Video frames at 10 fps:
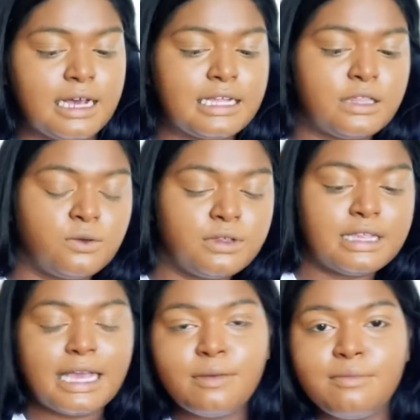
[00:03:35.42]
I don't
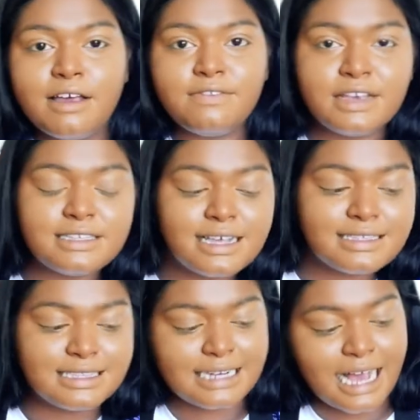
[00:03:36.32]
think my face has
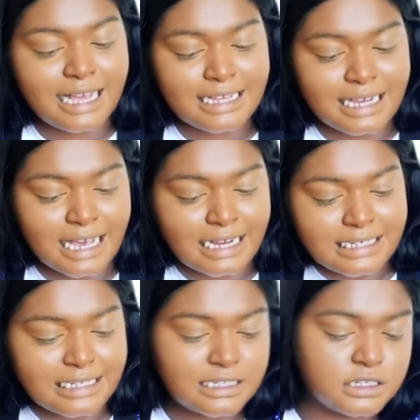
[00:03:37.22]
dried yet.